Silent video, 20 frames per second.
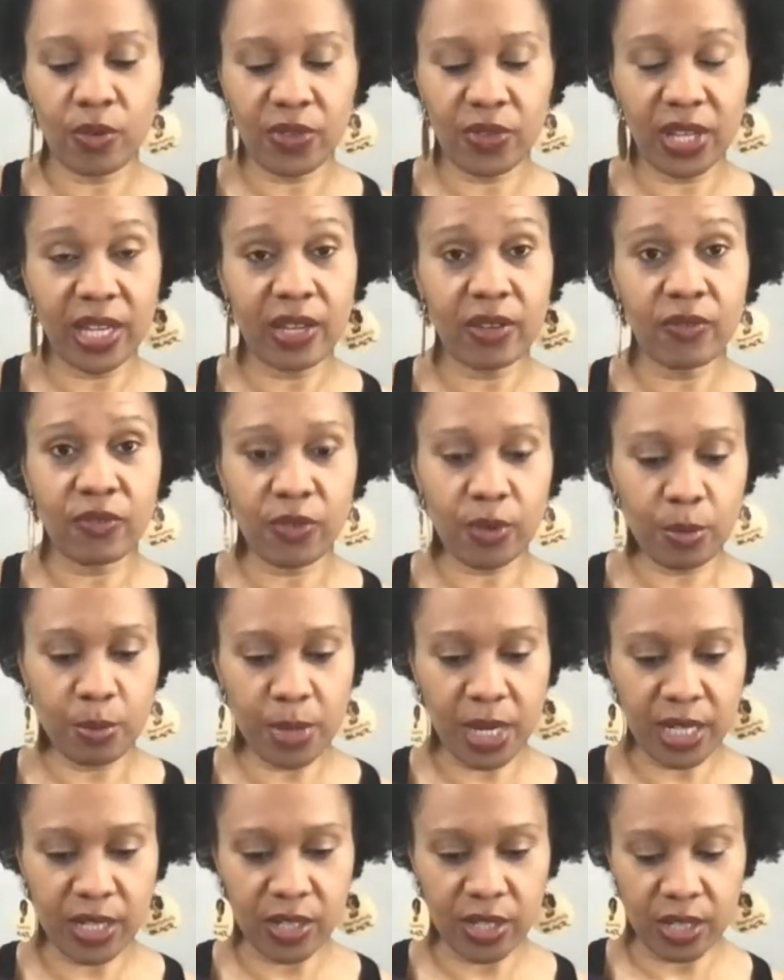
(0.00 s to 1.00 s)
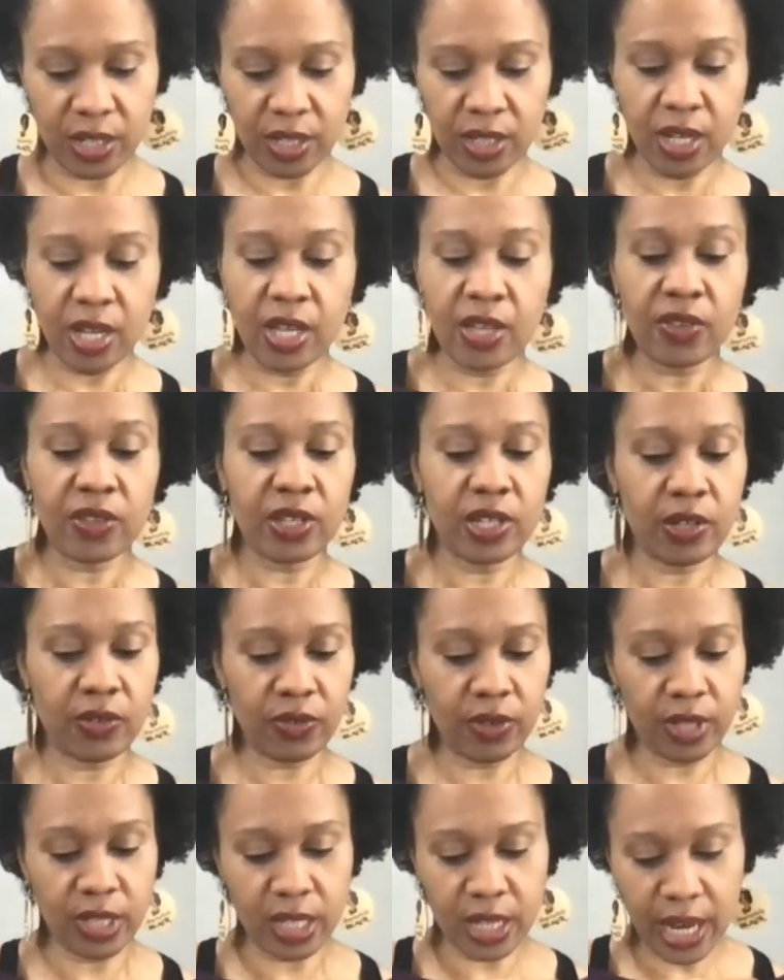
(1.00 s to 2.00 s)
The information, the
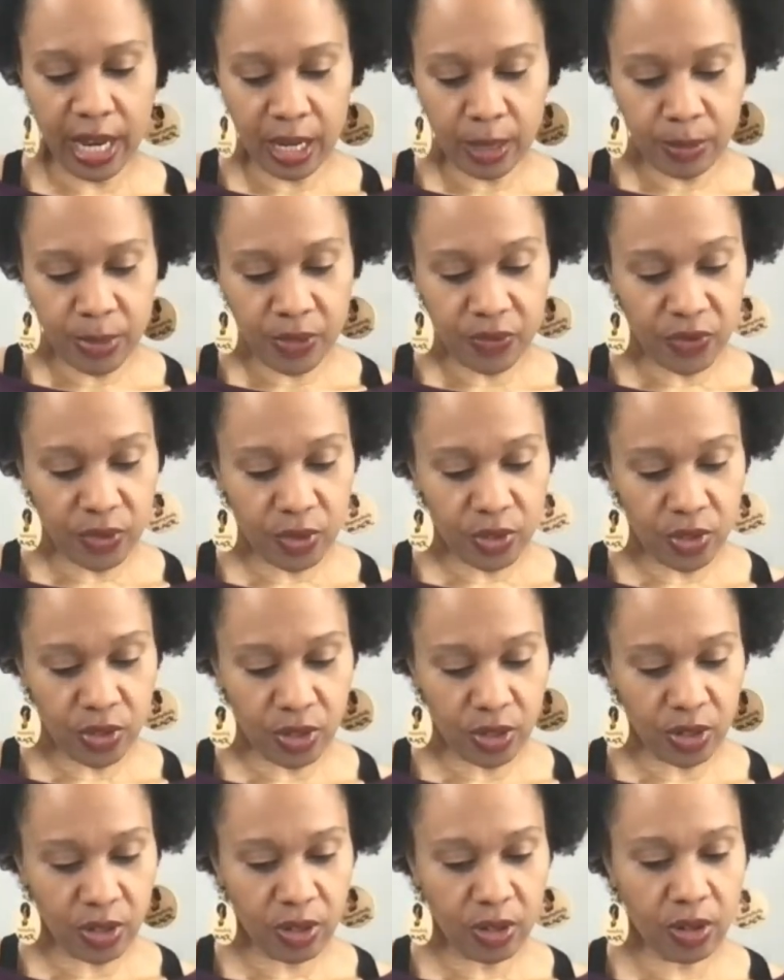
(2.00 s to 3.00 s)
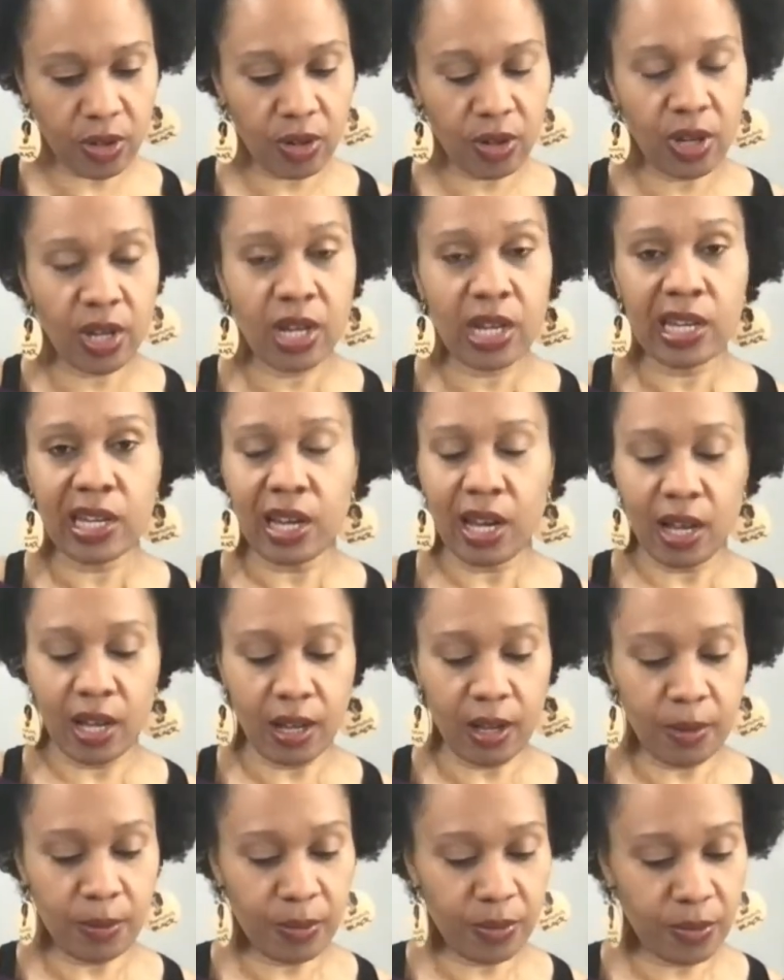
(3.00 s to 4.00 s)
different names for sugar,
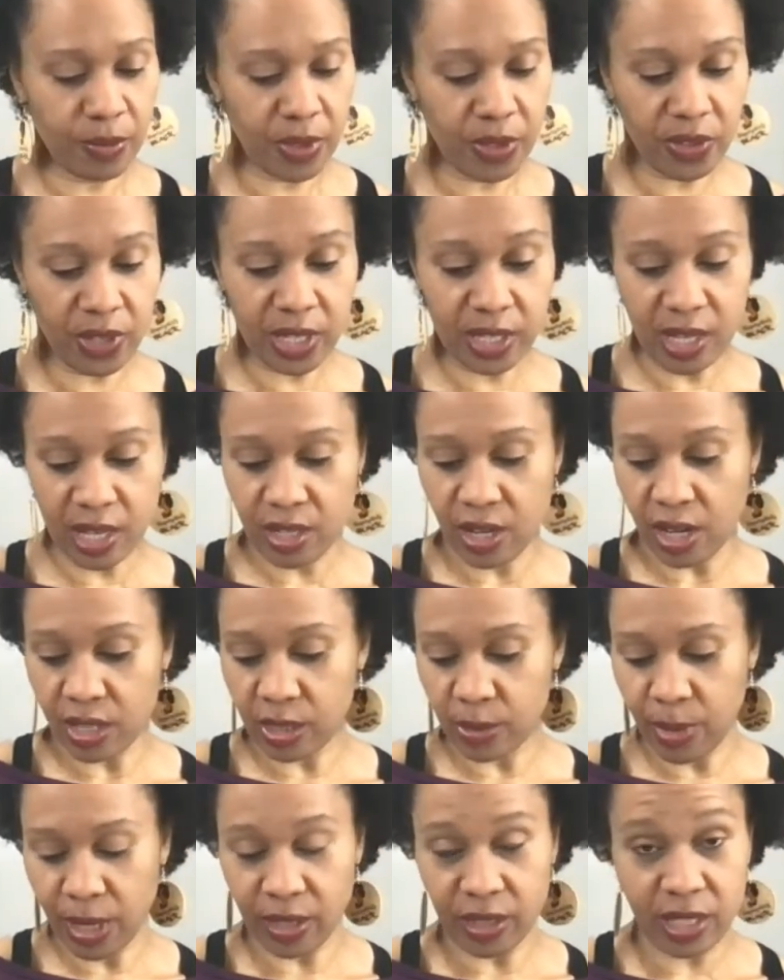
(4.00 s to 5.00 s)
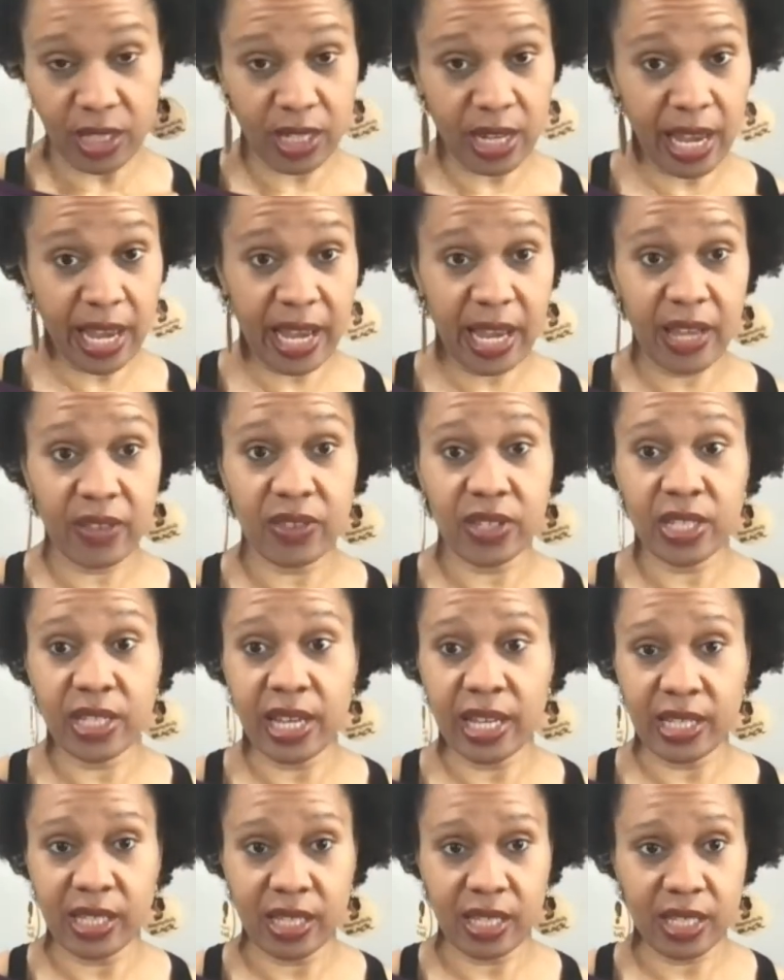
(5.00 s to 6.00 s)
the things I talked about today, the
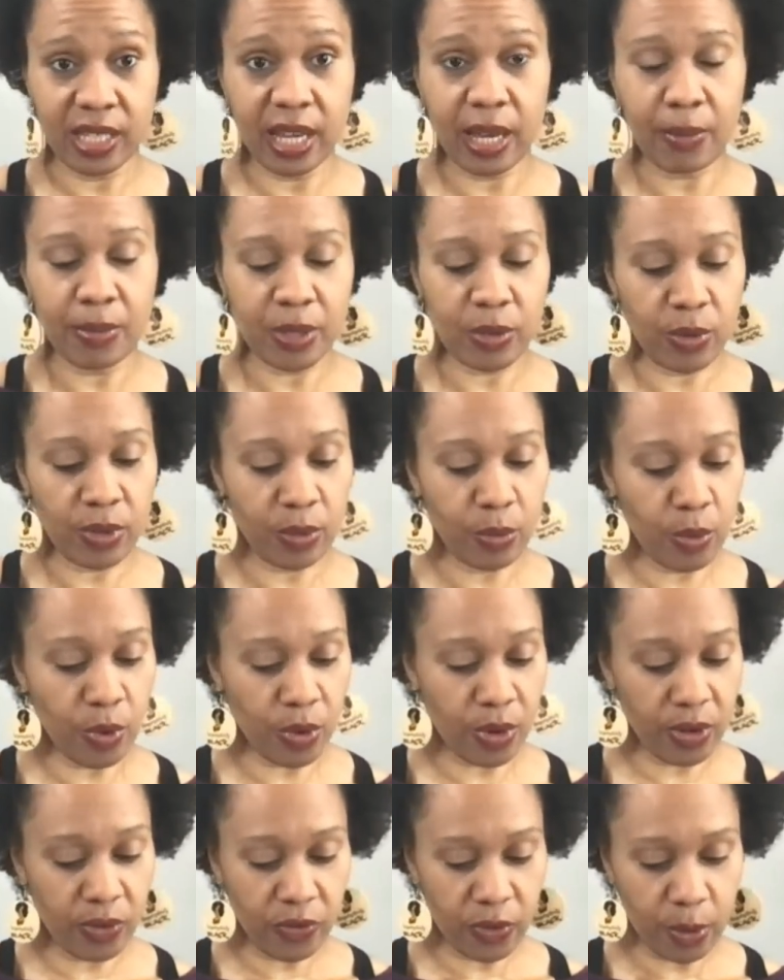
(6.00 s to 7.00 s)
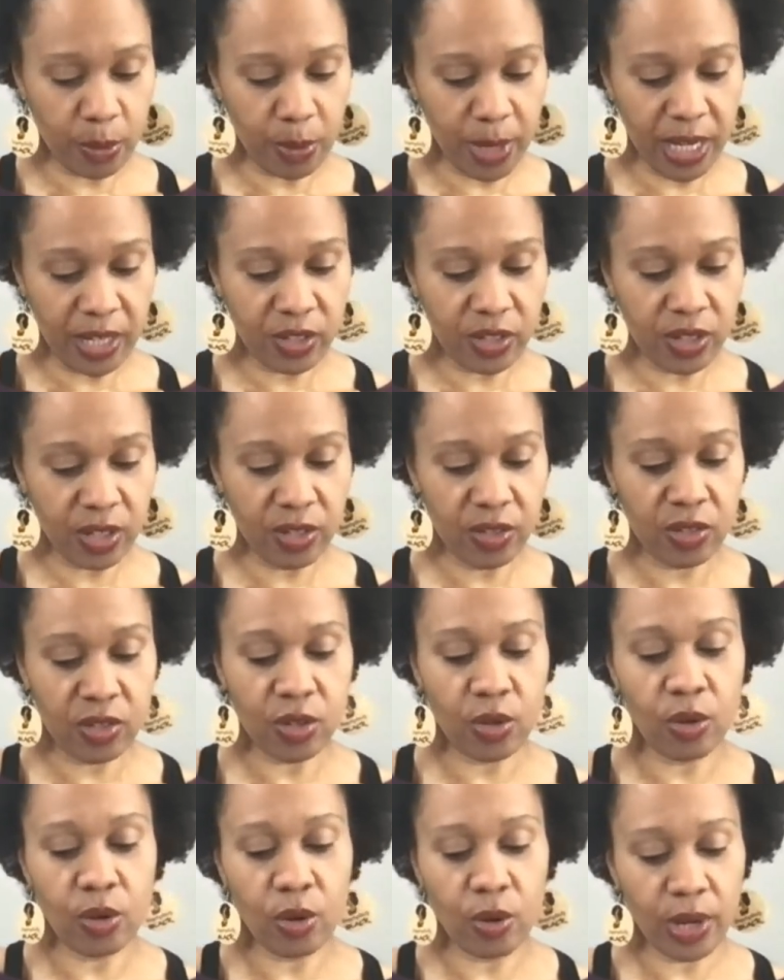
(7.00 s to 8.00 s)
10 steps with more information.
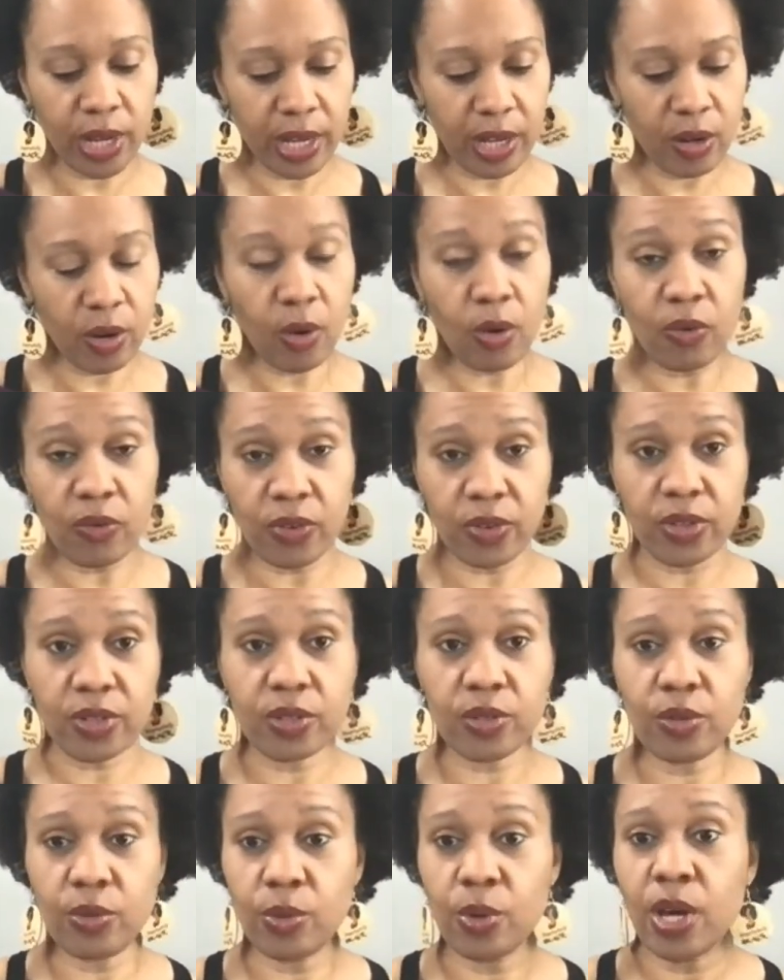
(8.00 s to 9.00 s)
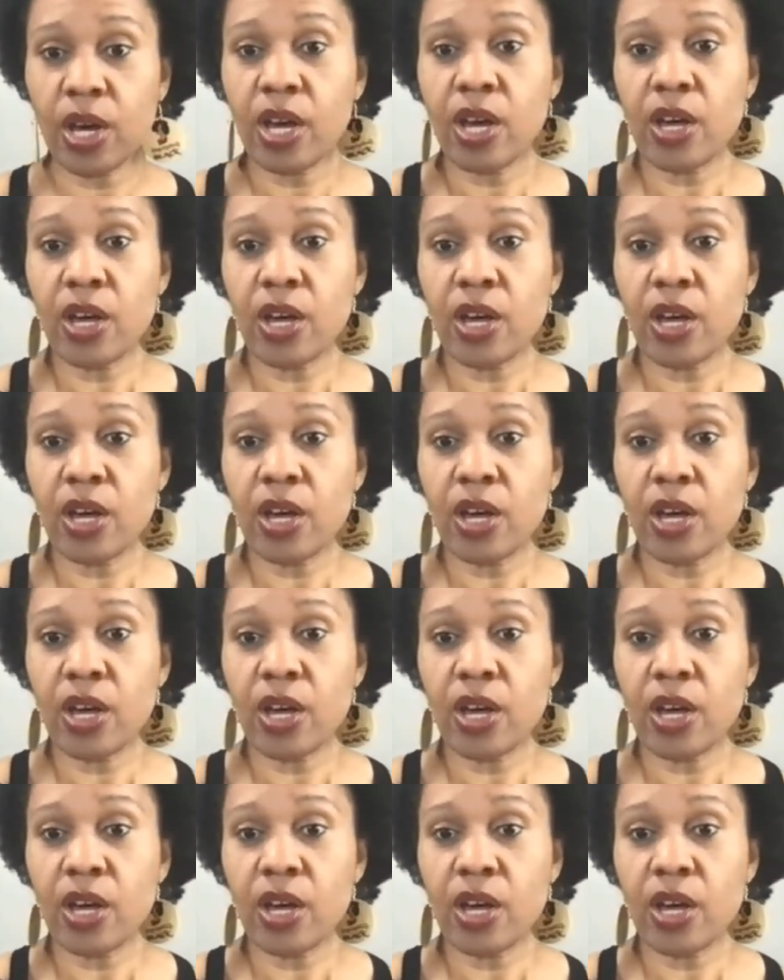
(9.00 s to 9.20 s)
So go ahead over to